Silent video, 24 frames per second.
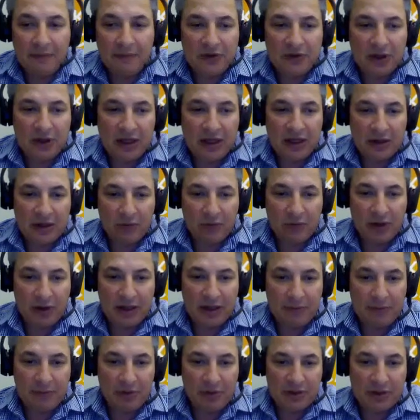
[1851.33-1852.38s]
So they can
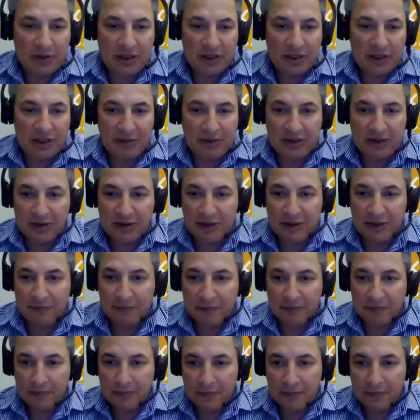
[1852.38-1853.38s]
run that process manually.